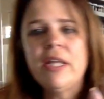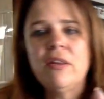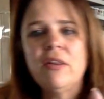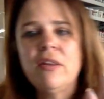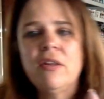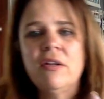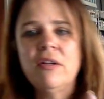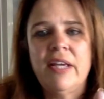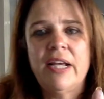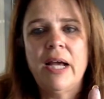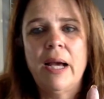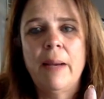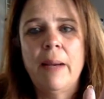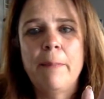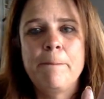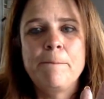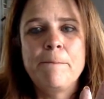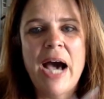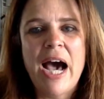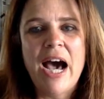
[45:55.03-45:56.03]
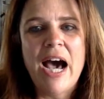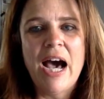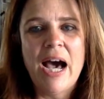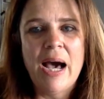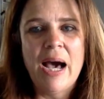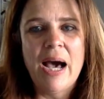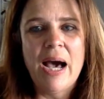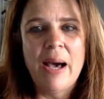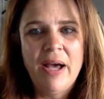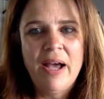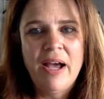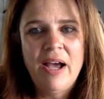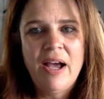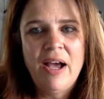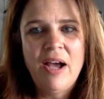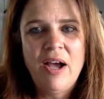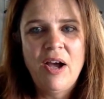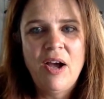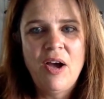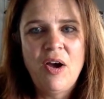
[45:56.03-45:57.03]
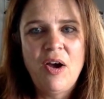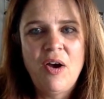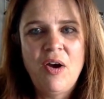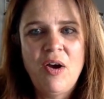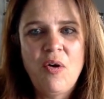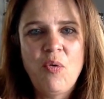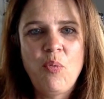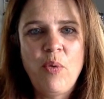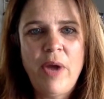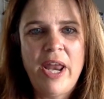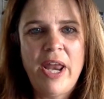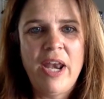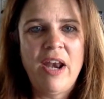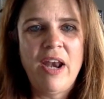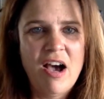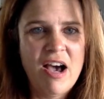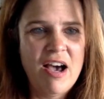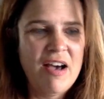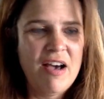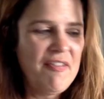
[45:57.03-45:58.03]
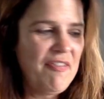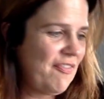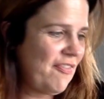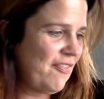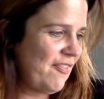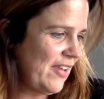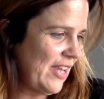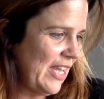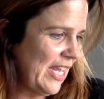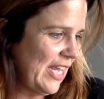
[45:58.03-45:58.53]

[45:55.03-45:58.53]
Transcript: it looks like a bomb went off